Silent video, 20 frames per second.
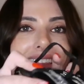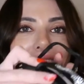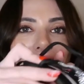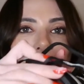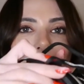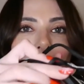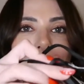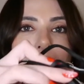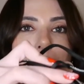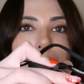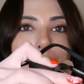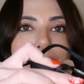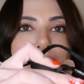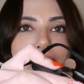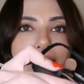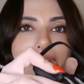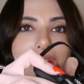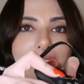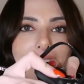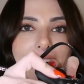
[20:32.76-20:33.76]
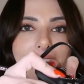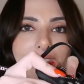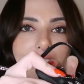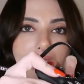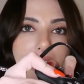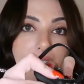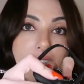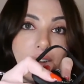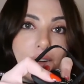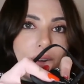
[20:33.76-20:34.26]
they are a pair of
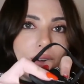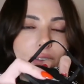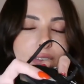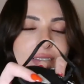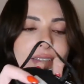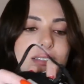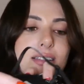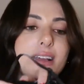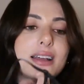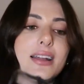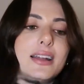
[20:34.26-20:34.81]
heels